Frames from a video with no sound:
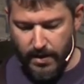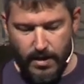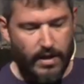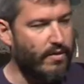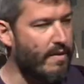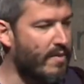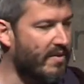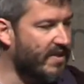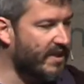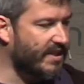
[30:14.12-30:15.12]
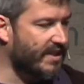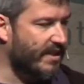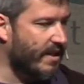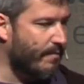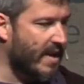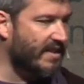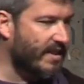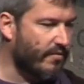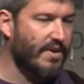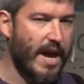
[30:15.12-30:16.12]
I don't remember if this is
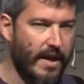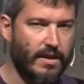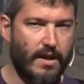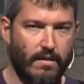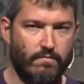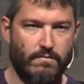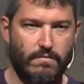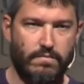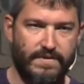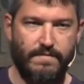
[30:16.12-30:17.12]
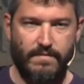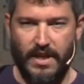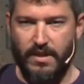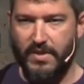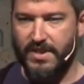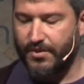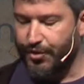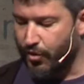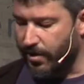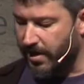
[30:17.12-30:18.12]
based in React. I'm 90%
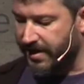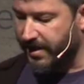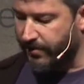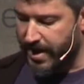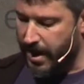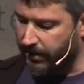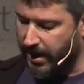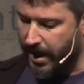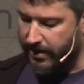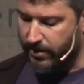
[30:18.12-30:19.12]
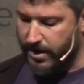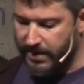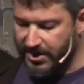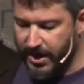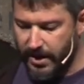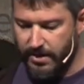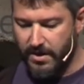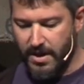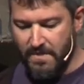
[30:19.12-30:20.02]
sure that it's in React, but I had to double check it.